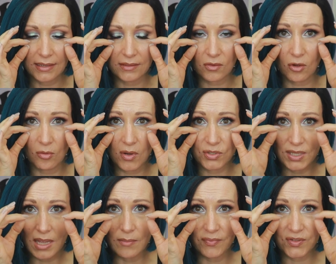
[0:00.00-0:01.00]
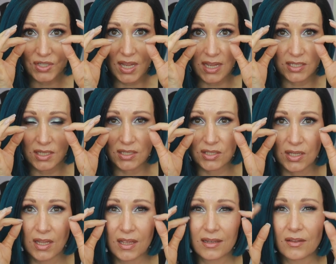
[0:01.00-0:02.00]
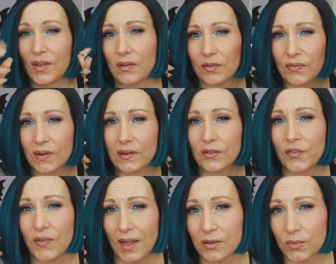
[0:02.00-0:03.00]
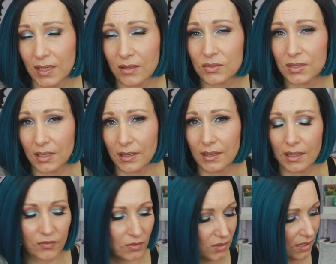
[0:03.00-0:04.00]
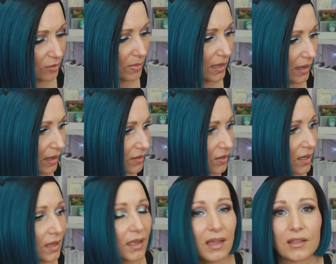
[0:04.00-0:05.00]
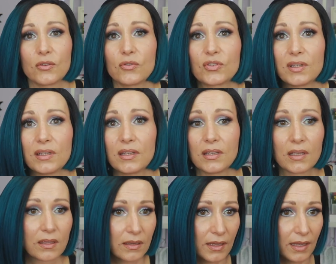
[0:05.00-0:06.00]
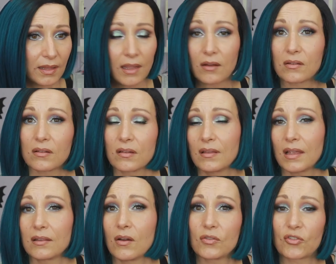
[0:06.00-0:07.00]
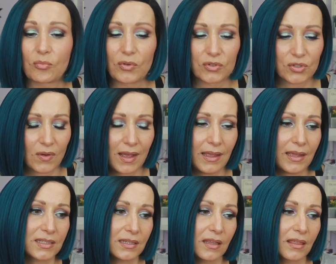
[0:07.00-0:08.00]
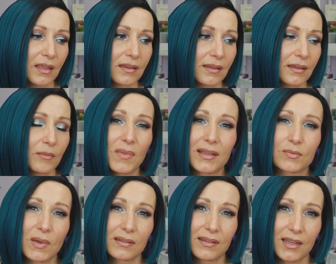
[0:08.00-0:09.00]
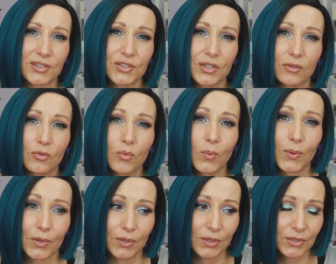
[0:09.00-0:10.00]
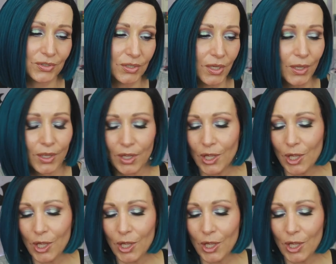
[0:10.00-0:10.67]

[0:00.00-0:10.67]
and it almost emphasizes the very, very fine wrinkles that I have underneath my eyes. And usually, yeah, they are not that noticeable. So I actually think that it makes my texture look worse